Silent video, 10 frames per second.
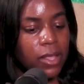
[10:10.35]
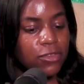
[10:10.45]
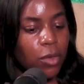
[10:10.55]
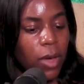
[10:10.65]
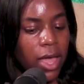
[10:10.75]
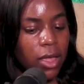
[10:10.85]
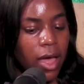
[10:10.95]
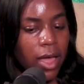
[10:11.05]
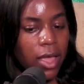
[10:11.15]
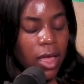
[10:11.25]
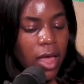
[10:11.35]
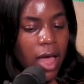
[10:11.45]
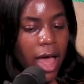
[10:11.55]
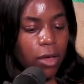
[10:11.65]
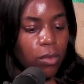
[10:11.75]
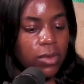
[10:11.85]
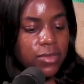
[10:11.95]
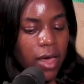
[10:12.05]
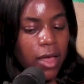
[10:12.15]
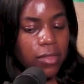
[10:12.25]
So I
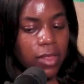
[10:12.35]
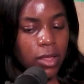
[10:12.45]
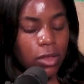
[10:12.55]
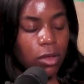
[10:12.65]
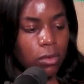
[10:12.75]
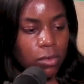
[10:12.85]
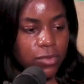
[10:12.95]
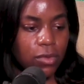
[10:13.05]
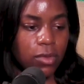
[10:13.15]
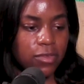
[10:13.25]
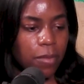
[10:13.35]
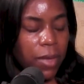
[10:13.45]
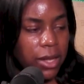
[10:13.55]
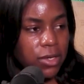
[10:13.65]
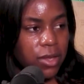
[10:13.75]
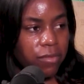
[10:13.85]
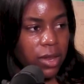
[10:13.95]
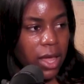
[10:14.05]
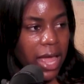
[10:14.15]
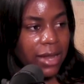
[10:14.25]
always heard that, law school is competitive,
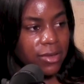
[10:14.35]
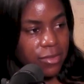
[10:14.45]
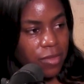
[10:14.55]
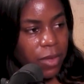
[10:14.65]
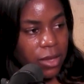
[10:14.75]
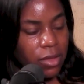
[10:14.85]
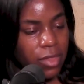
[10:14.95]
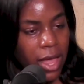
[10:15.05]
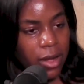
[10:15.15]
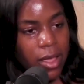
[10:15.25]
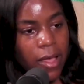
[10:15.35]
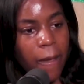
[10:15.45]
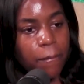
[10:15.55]
and I anticipated that.